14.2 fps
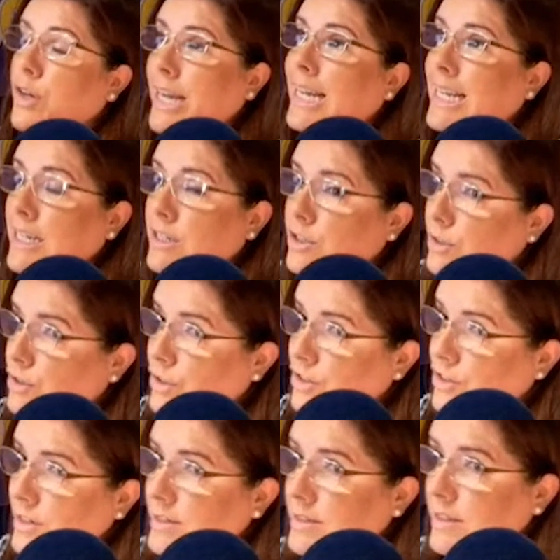You're getting into
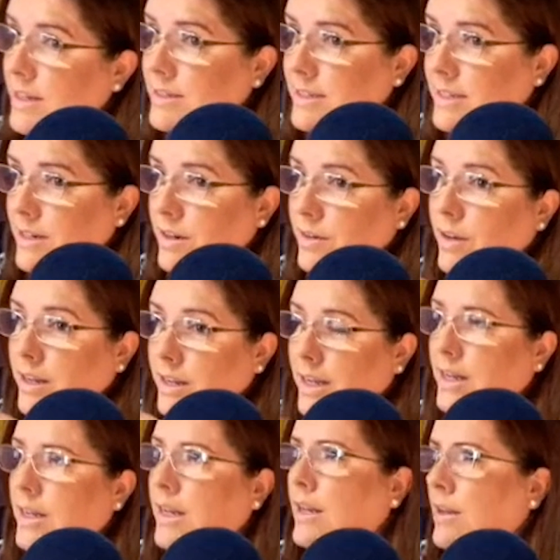nutritional science here,
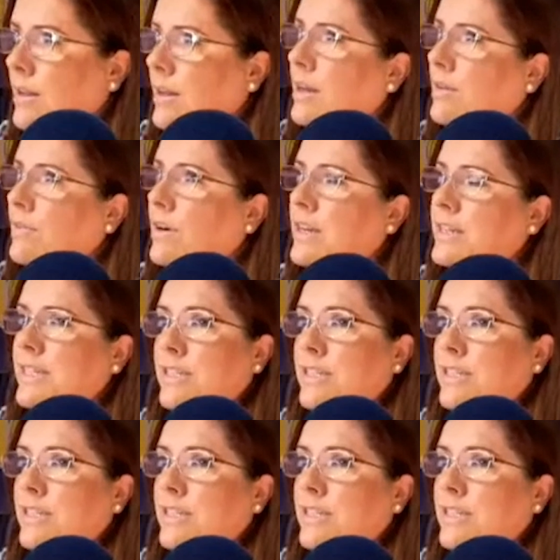and in a